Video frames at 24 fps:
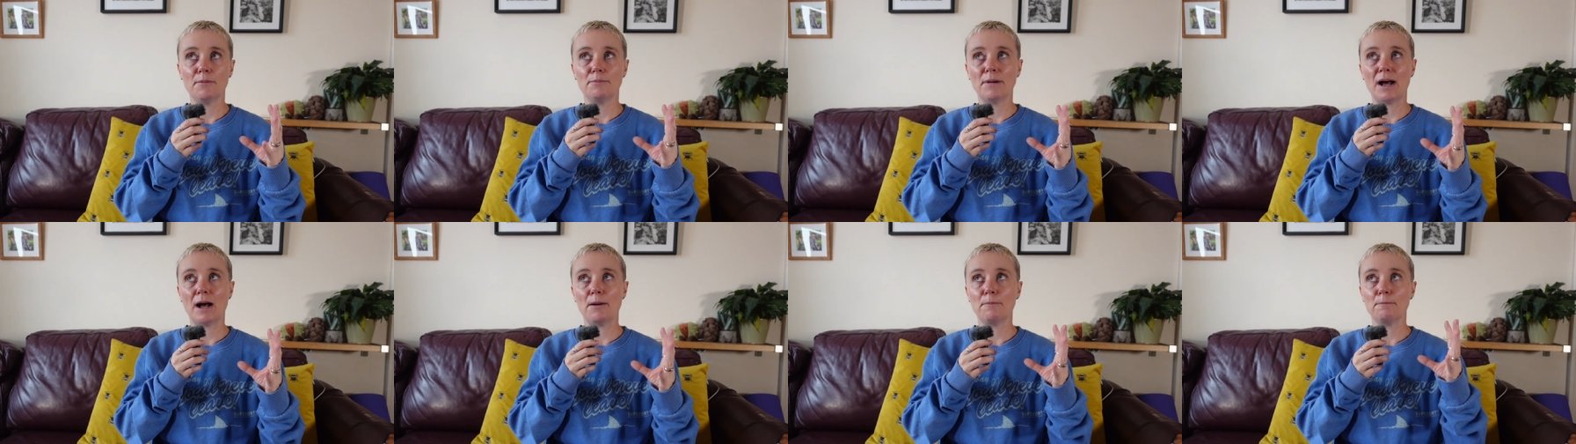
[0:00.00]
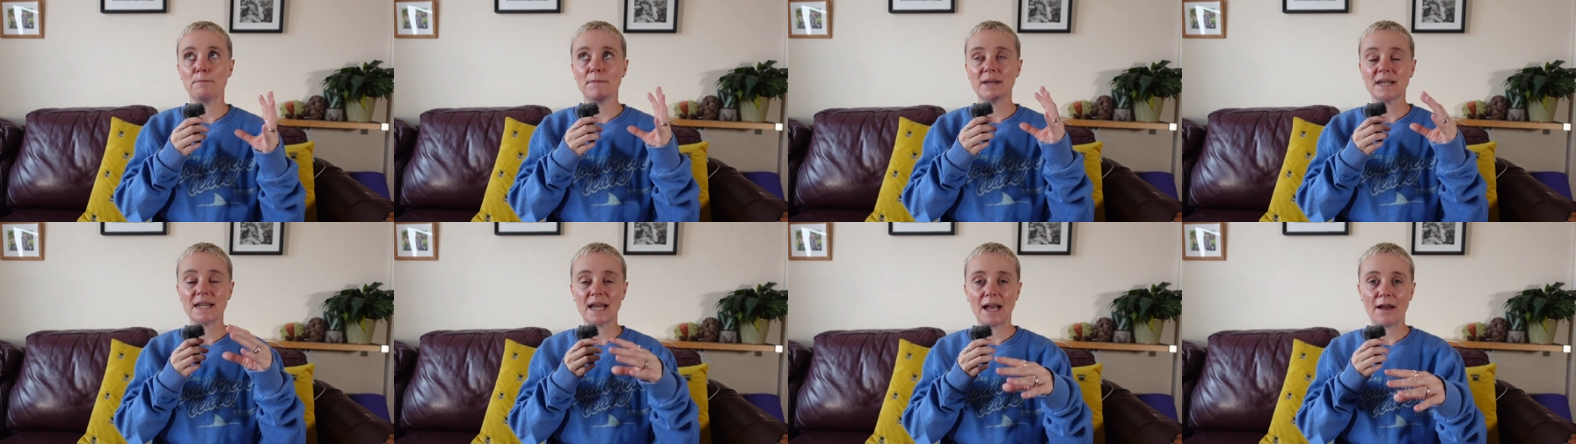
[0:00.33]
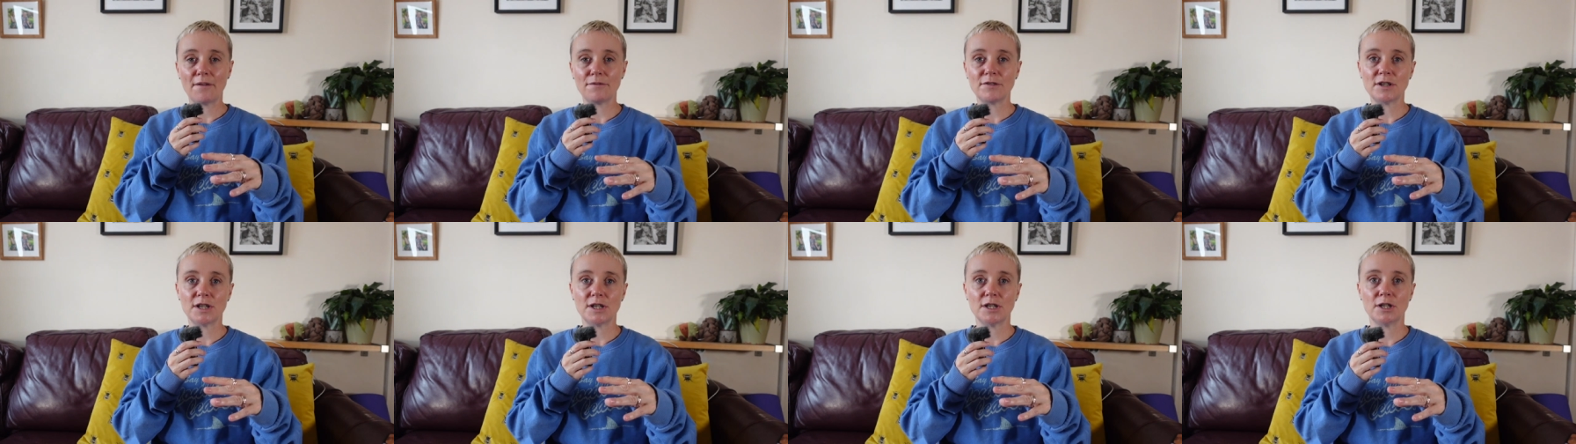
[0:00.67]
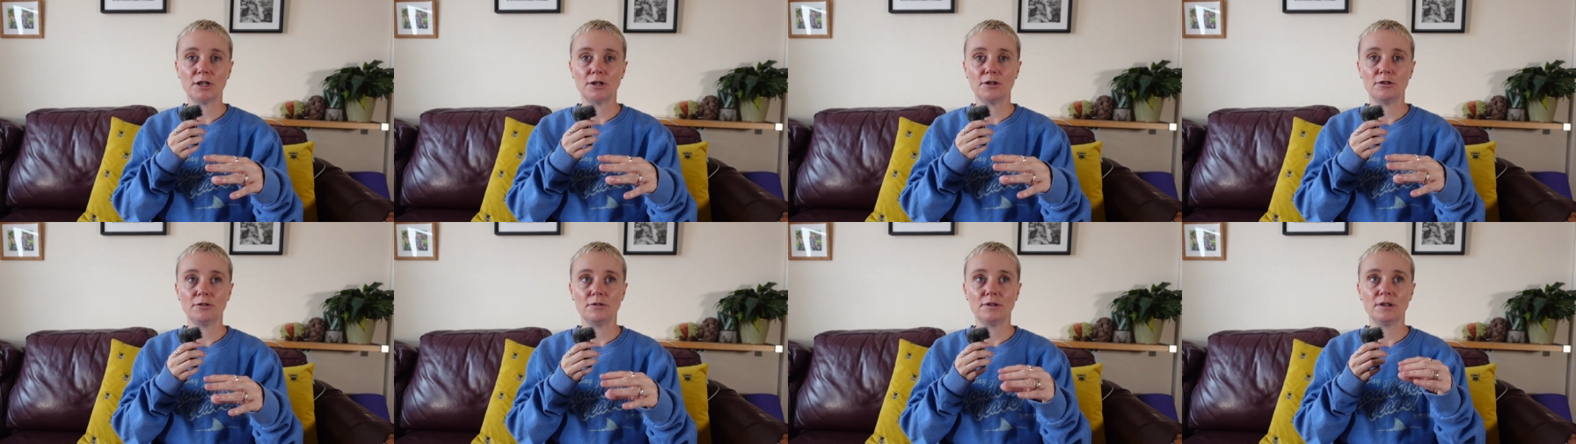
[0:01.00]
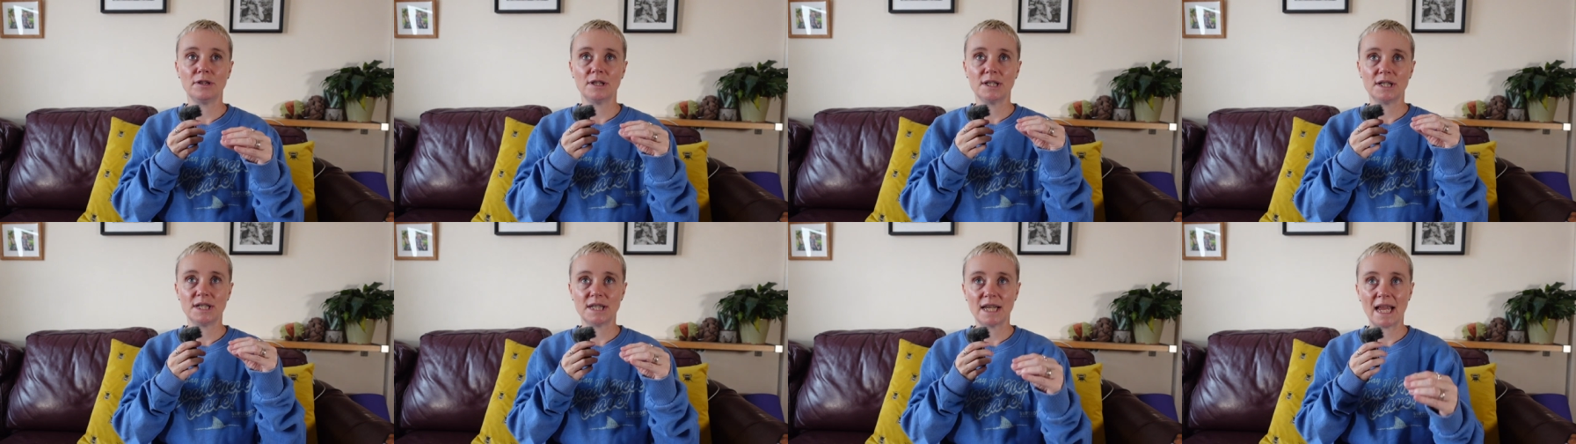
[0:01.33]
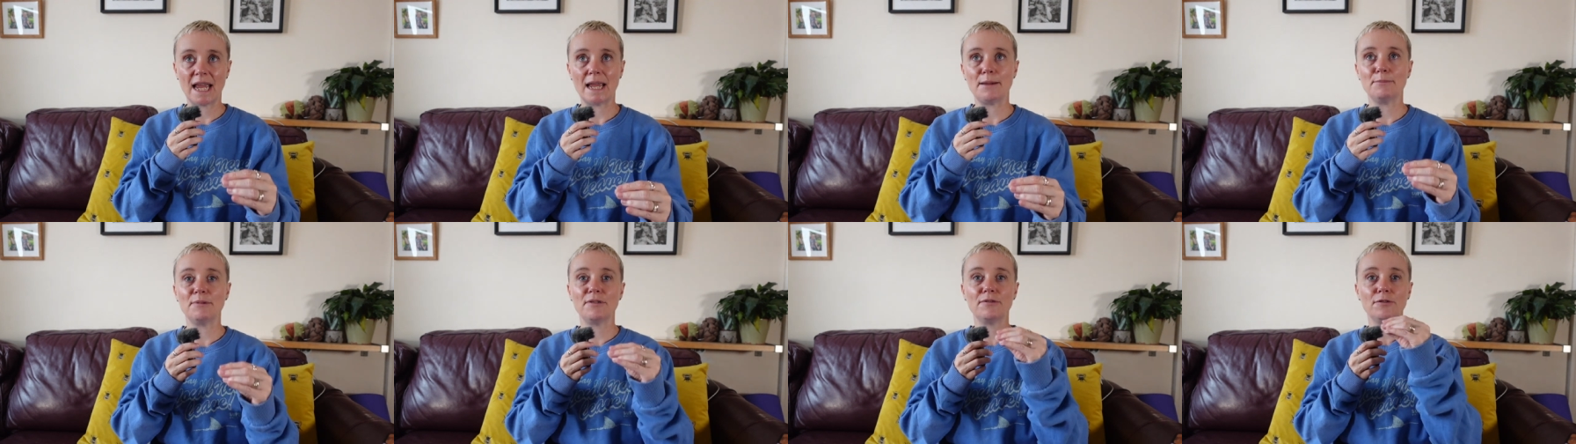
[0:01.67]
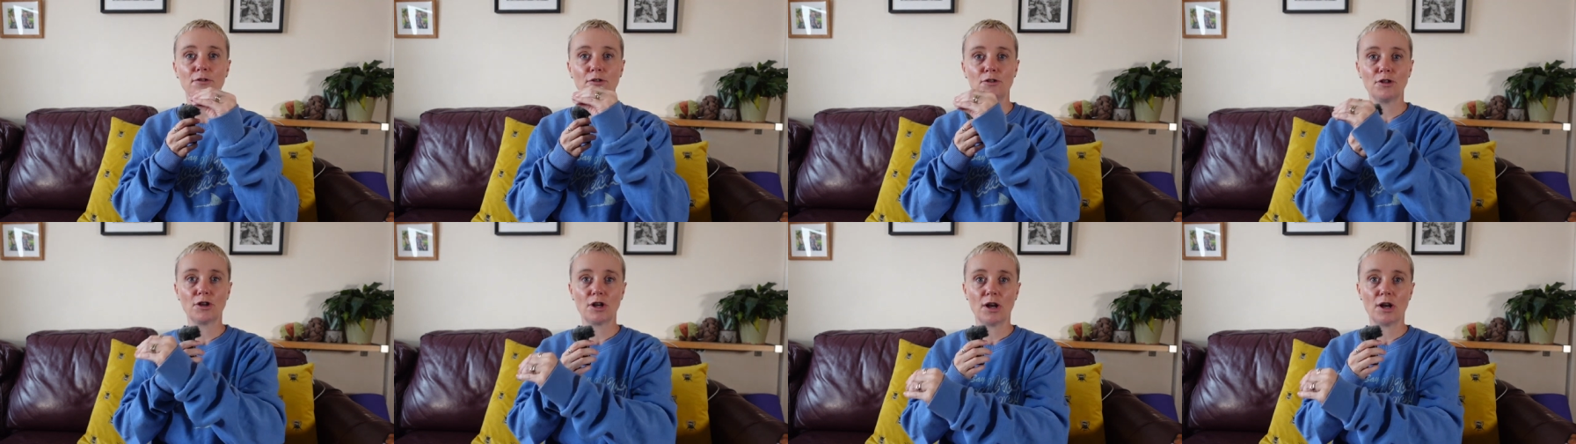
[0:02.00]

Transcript: about mid-afternoon the day before the